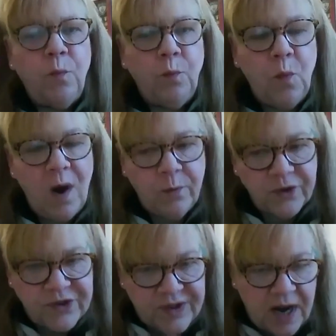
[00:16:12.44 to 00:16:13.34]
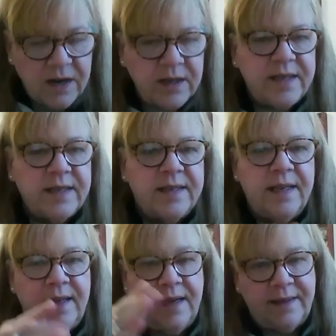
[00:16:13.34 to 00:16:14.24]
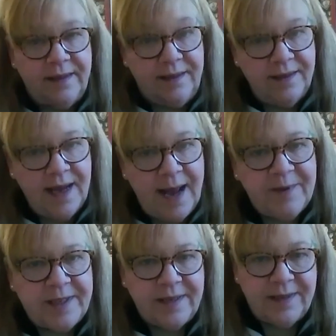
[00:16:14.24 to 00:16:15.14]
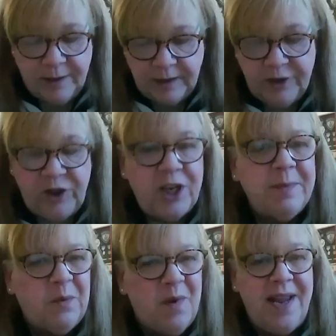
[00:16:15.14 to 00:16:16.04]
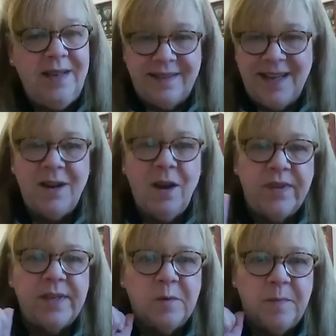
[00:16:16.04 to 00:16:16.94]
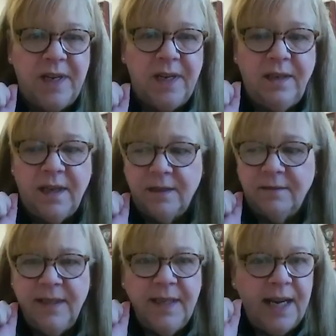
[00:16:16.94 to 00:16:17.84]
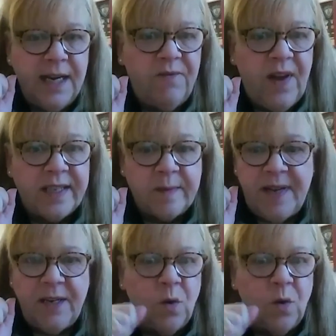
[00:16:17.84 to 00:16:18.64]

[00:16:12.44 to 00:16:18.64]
What we're starting to see on the opposite, the legitimate way, it's like, oh, this would be, you know, an investment.